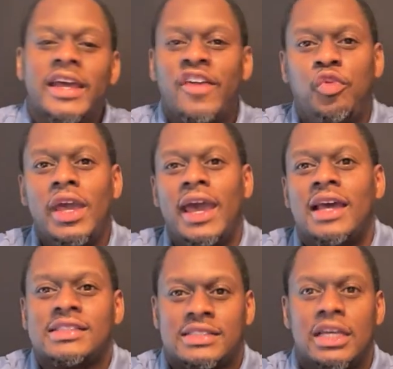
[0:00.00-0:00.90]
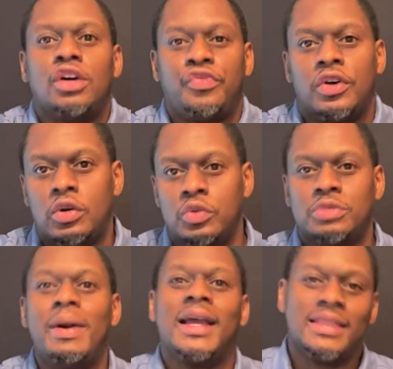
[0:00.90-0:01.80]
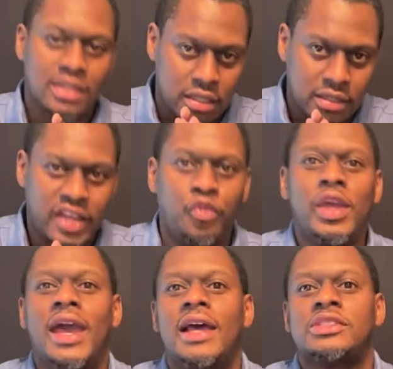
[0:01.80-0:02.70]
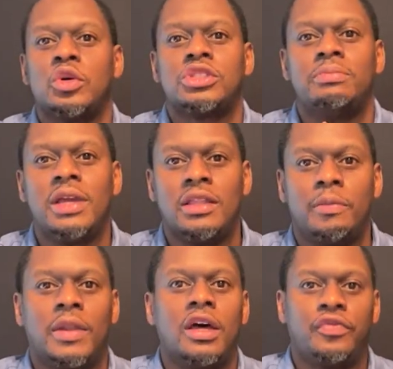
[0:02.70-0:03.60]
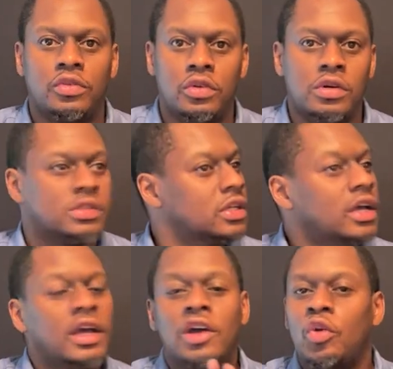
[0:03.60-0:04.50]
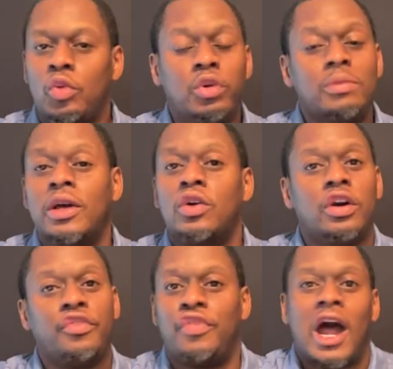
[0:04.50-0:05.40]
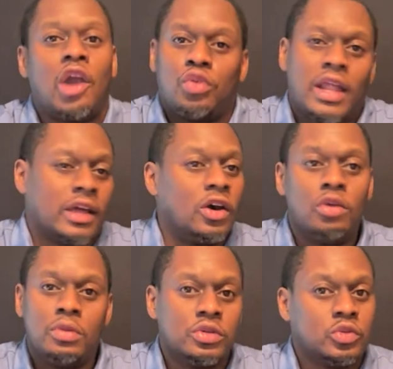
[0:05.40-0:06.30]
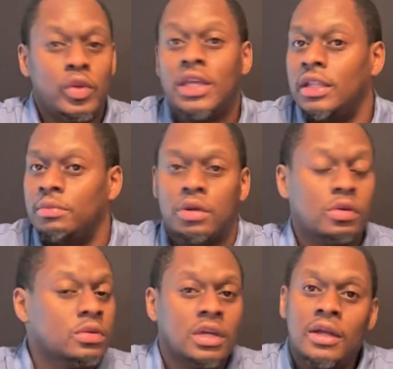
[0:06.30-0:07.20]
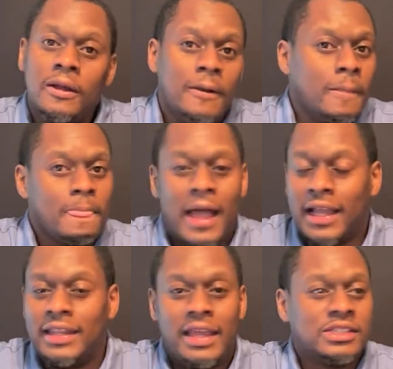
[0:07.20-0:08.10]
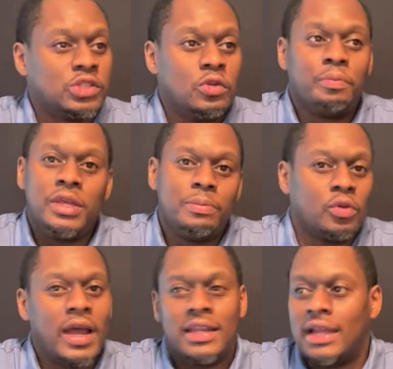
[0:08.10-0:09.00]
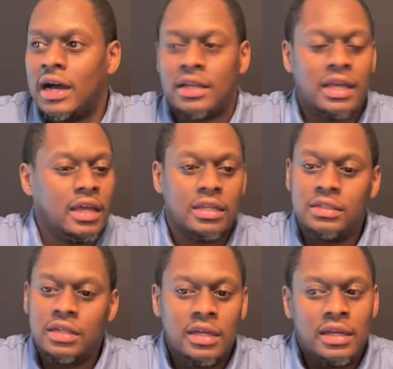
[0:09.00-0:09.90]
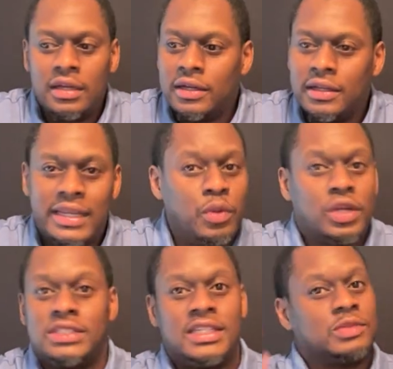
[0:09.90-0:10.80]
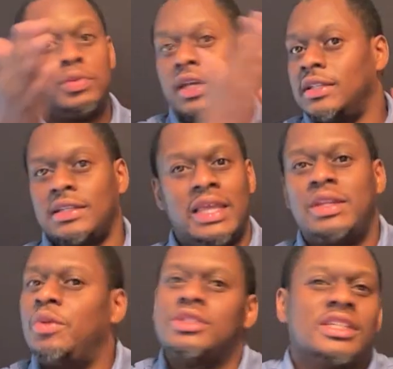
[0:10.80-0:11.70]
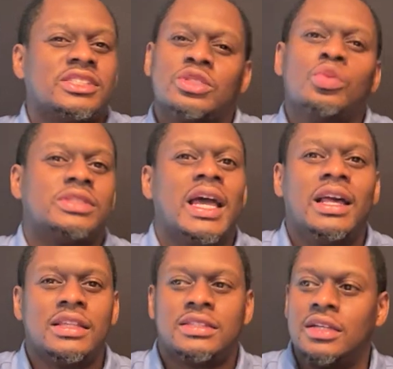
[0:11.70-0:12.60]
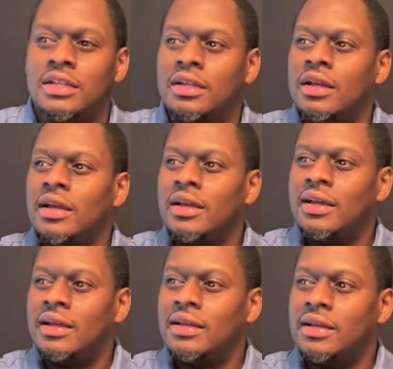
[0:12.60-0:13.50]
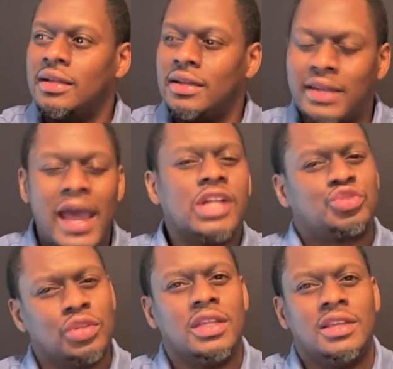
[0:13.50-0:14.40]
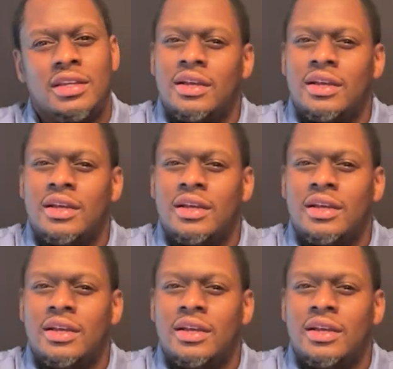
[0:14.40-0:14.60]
If we had cell phones back then, if we had social media platforms, we would have been going viral like almost weekly, bro. I can name certain people right now that they would have just been, they were just so talented naturally.